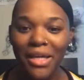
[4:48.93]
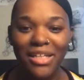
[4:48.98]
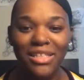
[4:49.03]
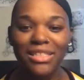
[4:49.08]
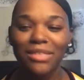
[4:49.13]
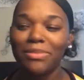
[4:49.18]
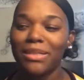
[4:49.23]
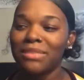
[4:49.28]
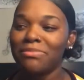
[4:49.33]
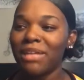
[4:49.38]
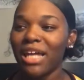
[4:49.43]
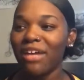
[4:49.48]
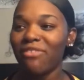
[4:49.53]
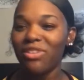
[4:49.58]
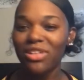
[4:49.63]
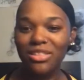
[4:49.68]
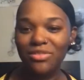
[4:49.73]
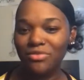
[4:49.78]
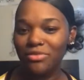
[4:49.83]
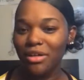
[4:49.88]
She about to be like,
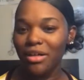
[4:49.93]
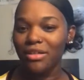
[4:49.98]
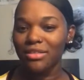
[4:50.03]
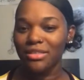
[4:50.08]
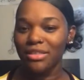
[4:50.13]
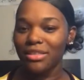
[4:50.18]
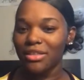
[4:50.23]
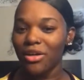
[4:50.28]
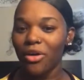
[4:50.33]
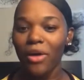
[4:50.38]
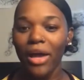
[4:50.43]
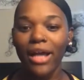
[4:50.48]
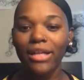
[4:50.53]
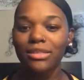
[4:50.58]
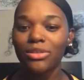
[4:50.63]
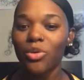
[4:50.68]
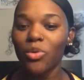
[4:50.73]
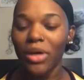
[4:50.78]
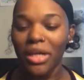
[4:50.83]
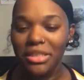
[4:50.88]
what's wrong?
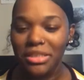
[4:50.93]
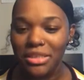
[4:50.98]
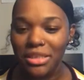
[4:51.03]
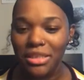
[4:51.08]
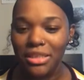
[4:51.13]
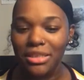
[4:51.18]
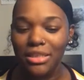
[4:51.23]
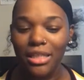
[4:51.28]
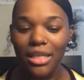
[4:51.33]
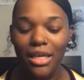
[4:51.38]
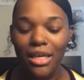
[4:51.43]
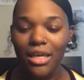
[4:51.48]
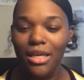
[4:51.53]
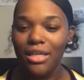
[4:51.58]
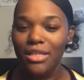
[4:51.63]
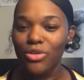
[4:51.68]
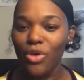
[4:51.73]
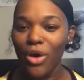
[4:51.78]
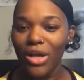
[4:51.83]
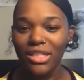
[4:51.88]
Asking questions.
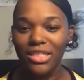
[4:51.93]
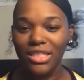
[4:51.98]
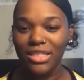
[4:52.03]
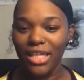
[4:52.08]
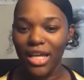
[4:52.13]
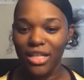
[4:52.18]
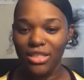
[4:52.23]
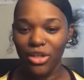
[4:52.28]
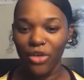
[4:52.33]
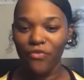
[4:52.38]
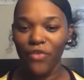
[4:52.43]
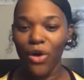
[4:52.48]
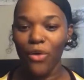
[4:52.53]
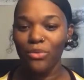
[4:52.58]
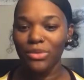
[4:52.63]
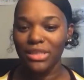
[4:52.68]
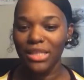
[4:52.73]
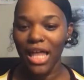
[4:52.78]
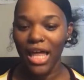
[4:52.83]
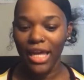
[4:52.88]
So I just text her phone,
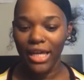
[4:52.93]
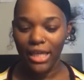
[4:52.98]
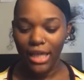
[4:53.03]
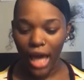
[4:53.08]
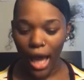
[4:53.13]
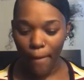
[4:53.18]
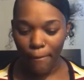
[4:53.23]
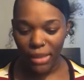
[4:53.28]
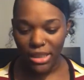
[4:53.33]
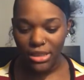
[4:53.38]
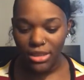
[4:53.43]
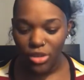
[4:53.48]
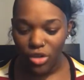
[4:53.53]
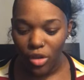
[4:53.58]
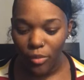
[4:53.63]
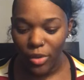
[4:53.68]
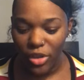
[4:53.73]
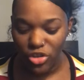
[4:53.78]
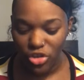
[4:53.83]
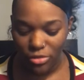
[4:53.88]
was like, I'm about to send you a
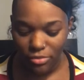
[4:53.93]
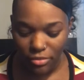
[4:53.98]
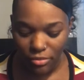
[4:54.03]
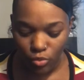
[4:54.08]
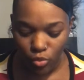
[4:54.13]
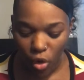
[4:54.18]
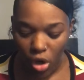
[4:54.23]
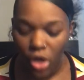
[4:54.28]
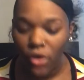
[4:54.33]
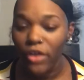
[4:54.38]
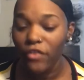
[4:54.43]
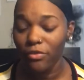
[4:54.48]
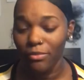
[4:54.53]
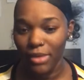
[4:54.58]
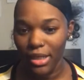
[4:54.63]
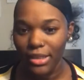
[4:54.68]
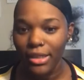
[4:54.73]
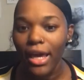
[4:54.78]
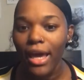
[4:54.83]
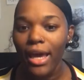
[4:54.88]
picture, walk away from
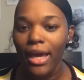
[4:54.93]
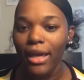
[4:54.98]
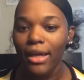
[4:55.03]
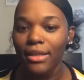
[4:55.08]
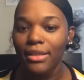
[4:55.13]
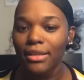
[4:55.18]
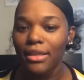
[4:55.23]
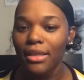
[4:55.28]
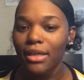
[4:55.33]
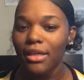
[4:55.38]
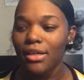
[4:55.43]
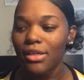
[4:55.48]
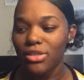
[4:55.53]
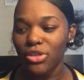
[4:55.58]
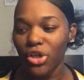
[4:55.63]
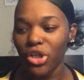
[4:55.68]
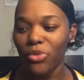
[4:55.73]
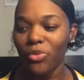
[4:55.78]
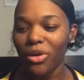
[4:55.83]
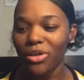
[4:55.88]
my dad, so
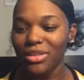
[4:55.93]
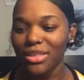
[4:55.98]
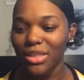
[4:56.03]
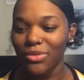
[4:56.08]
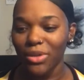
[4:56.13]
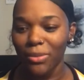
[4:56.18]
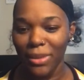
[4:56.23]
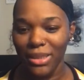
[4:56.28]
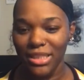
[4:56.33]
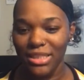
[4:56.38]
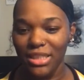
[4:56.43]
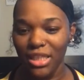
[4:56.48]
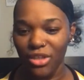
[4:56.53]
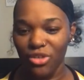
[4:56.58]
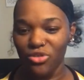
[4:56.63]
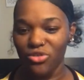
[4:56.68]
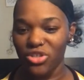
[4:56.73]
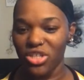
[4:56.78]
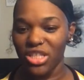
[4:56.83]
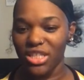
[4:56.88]
he won't see what I'm about to send you.
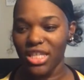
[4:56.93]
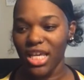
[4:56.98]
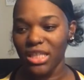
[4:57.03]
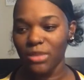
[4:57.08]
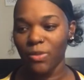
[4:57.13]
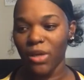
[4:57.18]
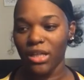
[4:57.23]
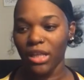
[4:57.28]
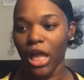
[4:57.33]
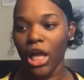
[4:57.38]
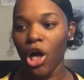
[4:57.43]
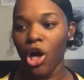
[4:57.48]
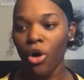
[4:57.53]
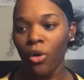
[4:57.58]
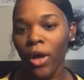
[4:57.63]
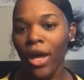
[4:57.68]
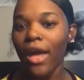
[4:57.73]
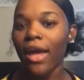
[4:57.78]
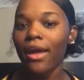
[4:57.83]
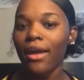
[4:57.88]
She texted back like,
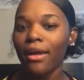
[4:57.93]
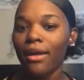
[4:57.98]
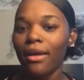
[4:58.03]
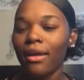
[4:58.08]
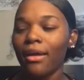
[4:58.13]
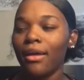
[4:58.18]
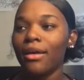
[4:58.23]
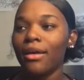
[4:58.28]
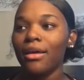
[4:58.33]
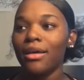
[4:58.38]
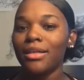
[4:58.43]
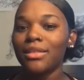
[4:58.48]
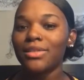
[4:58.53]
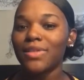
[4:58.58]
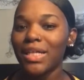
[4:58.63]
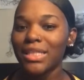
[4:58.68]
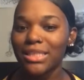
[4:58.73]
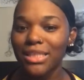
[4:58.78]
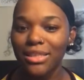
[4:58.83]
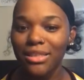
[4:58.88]
okay. So
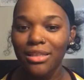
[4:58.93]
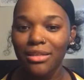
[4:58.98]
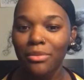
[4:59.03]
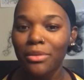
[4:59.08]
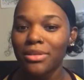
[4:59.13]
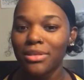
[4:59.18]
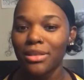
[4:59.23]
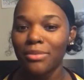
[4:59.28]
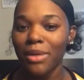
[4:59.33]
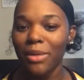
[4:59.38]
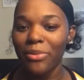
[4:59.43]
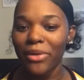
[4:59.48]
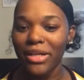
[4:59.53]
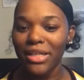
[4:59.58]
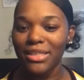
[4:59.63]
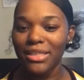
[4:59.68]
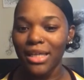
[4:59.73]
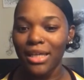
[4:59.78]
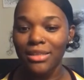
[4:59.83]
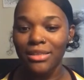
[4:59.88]
I sent her the picture of my
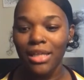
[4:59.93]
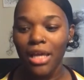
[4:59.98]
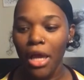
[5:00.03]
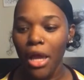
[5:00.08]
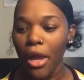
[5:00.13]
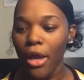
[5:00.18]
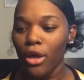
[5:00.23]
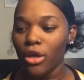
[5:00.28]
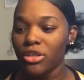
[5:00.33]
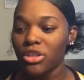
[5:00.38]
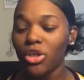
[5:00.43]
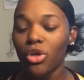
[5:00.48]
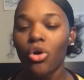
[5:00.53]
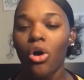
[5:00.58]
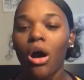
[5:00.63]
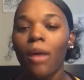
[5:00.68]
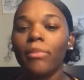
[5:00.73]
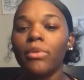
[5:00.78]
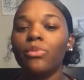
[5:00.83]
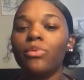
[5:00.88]
pregnancy test. She
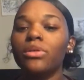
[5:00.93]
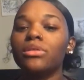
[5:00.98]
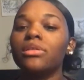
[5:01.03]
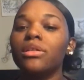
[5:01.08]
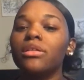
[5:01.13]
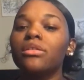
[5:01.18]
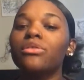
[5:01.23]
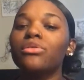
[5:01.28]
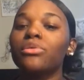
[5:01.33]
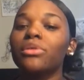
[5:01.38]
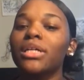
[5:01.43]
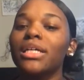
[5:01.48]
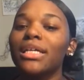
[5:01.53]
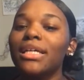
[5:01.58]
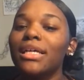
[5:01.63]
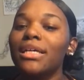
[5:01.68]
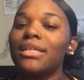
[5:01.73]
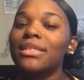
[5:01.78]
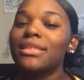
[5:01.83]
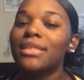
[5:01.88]
called me within 3
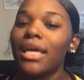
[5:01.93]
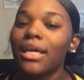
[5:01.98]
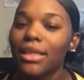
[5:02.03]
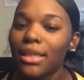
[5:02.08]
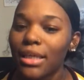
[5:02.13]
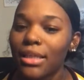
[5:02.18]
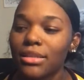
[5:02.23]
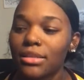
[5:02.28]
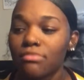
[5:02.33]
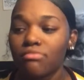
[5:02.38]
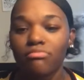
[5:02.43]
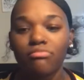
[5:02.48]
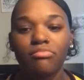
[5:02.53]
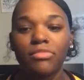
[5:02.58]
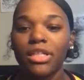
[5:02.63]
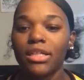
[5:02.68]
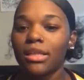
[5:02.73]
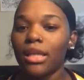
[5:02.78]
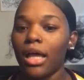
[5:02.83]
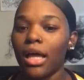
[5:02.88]
seconds.
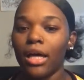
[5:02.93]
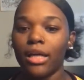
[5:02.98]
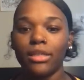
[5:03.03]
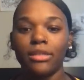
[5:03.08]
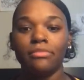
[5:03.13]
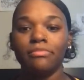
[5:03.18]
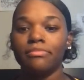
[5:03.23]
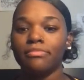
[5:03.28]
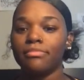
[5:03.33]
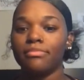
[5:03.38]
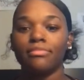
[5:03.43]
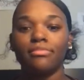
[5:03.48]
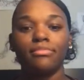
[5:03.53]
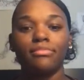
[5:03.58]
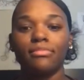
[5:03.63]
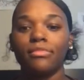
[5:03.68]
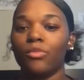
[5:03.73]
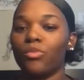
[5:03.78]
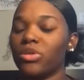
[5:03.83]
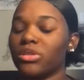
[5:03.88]
Decline.
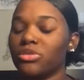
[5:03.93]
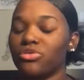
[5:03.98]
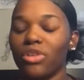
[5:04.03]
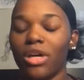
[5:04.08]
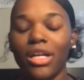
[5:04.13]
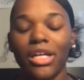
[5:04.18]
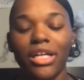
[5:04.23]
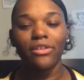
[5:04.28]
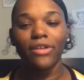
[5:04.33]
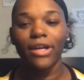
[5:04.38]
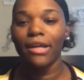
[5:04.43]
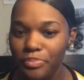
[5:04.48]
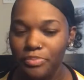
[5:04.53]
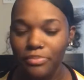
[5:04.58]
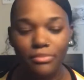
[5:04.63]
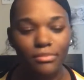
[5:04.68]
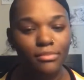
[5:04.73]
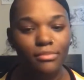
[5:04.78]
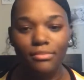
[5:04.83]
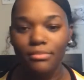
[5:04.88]
Wasn't trying it.
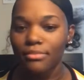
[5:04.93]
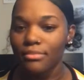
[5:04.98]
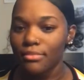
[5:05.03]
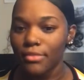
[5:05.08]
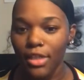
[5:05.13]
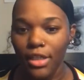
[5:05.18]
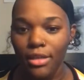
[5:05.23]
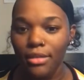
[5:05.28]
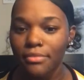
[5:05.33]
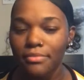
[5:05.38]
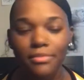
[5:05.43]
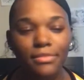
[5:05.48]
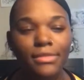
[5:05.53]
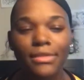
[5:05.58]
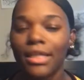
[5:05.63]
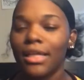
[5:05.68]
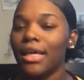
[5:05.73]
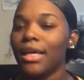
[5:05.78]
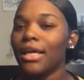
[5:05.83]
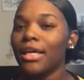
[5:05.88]
No.
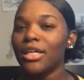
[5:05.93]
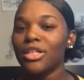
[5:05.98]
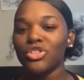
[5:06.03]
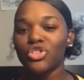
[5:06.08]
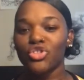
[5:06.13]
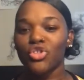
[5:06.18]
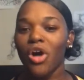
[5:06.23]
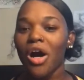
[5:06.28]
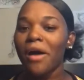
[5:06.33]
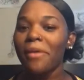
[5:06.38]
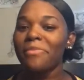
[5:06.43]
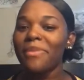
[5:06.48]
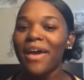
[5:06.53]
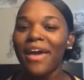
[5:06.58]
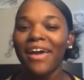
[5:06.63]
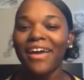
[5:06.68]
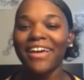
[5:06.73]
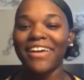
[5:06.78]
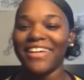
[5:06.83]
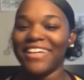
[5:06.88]
She called
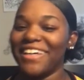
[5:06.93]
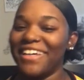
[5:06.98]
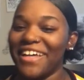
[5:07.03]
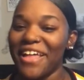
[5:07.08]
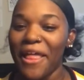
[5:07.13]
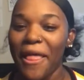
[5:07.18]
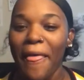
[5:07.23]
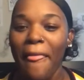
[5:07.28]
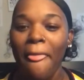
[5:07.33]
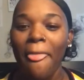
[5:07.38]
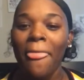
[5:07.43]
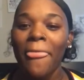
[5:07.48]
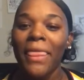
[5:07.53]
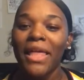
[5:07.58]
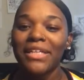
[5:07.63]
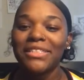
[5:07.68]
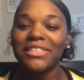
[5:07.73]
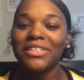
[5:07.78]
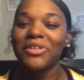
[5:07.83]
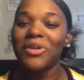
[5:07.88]
back.
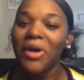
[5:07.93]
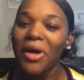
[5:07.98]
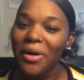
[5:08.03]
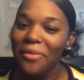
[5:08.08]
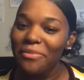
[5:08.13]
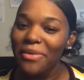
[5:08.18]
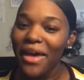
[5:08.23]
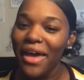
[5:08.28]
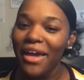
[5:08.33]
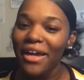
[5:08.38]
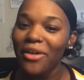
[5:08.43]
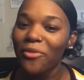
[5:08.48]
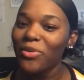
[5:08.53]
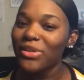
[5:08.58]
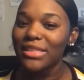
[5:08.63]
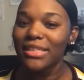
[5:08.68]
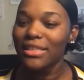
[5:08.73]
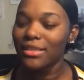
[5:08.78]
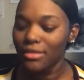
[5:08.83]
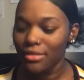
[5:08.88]
She called back
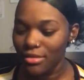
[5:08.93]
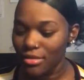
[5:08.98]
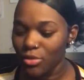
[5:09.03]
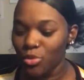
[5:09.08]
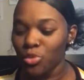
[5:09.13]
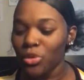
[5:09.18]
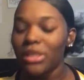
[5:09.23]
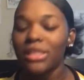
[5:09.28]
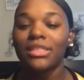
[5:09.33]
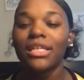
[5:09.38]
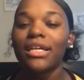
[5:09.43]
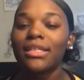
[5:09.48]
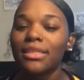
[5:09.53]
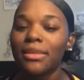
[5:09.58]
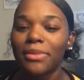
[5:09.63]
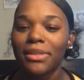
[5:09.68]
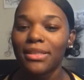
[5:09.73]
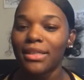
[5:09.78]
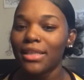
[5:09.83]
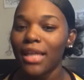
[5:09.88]
within 3 seconds of
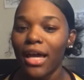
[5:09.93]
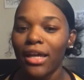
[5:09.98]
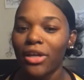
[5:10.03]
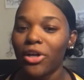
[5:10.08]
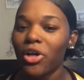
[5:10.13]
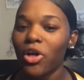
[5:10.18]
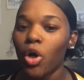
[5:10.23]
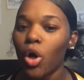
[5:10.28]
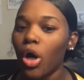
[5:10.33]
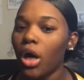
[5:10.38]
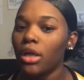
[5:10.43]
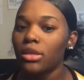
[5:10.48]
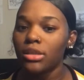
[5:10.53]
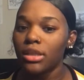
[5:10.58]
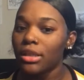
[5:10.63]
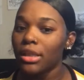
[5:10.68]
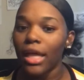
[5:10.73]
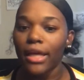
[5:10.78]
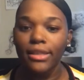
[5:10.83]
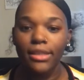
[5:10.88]
me declining her call.
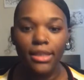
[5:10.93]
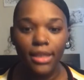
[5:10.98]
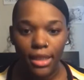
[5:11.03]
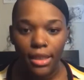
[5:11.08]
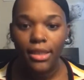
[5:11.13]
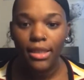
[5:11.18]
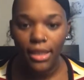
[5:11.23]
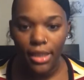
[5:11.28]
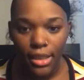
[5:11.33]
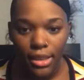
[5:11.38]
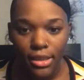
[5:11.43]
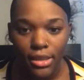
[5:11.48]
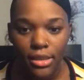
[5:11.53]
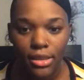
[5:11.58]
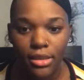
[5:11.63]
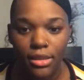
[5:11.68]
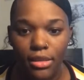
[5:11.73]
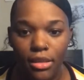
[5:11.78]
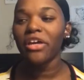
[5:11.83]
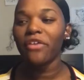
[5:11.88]
Declined it again.
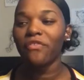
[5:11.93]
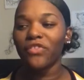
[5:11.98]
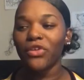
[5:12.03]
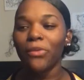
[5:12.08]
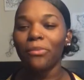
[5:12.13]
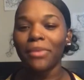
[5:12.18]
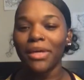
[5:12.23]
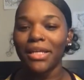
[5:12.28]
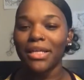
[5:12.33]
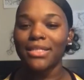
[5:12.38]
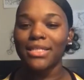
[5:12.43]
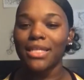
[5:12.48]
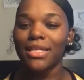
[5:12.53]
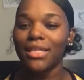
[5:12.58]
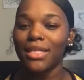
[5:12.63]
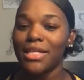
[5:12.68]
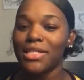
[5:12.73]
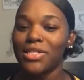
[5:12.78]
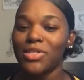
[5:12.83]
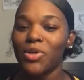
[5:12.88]
A few minutes, and
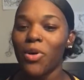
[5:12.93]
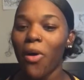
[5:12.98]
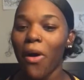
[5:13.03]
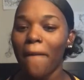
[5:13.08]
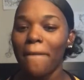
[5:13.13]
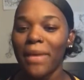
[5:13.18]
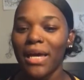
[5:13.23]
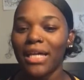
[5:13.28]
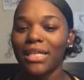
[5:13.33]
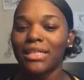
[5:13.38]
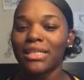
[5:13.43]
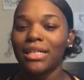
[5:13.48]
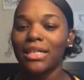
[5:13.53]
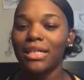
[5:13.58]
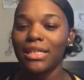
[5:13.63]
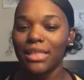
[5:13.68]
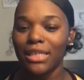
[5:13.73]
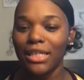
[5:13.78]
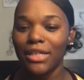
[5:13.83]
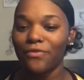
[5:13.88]
then she called back
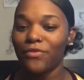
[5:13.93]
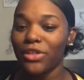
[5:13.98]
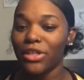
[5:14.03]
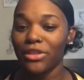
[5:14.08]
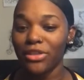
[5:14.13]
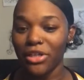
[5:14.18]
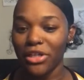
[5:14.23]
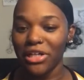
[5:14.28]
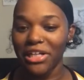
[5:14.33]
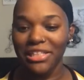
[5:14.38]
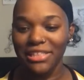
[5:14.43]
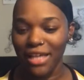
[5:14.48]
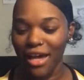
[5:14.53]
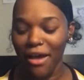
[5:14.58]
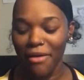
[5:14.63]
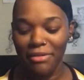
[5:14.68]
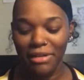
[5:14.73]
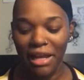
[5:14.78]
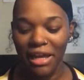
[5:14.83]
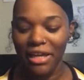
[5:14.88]
again for the 3rd time,
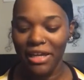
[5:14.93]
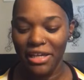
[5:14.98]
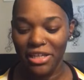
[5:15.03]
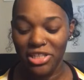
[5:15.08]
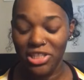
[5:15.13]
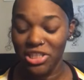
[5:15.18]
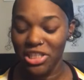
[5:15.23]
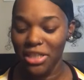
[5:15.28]
and I answered.